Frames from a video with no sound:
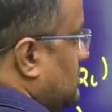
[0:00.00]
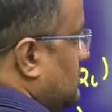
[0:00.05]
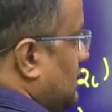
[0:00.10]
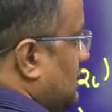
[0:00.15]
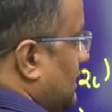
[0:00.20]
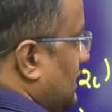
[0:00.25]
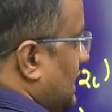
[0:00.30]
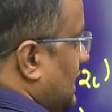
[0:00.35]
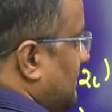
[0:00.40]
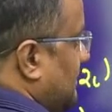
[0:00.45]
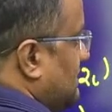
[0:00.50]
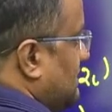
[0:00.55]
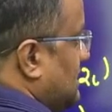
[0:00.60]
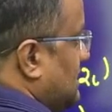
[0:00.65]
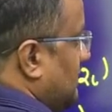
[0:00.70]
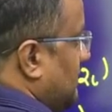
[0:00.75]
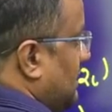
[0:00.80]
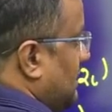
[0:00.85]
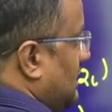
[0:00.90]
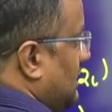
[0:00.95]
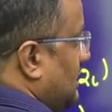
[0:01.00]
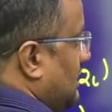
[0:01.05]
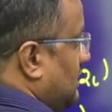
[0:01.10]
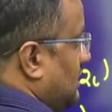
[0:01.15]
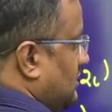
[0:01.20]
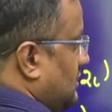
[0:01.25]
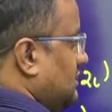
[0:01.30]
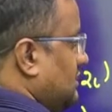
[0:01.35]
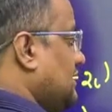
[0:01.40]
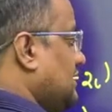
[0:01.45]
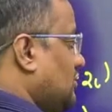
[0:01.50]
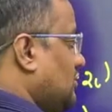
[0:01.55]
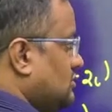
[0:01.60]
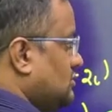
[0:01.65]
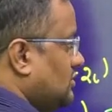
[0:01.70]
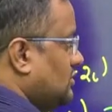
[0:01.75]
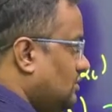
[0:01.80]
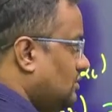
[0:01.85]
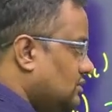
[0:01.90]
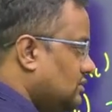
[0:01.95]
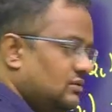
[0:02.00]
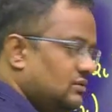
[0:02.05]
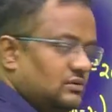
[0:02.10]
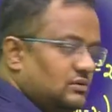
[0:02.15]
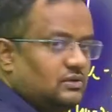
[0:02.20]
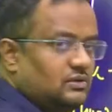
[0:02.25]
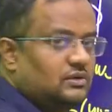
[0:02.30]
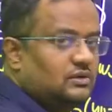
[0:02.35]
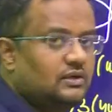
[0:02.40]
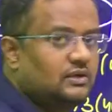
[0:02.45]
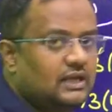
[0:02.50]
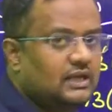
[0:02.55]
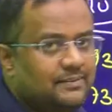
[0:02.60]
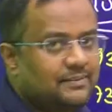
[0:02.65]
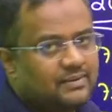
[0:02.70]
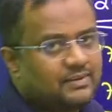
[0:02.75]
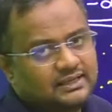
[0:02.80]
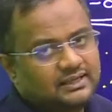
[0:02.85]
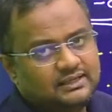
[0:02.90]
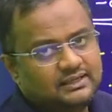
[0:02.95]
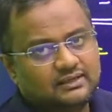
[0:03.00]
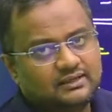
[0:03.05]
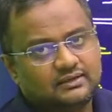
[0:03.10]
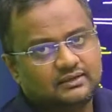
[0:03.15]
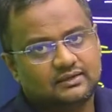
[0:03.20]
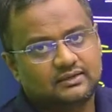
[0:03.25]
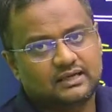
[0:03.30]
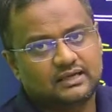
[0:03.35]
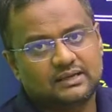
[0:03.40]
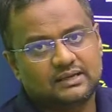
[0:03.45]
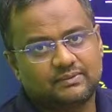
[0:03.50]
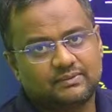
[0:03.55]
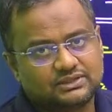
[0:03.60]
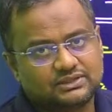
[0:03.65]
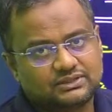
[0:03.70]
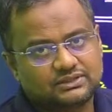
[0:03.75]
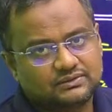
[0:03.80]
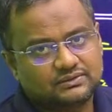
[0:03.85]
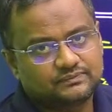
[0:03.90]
the name is coming here, then also MIMH.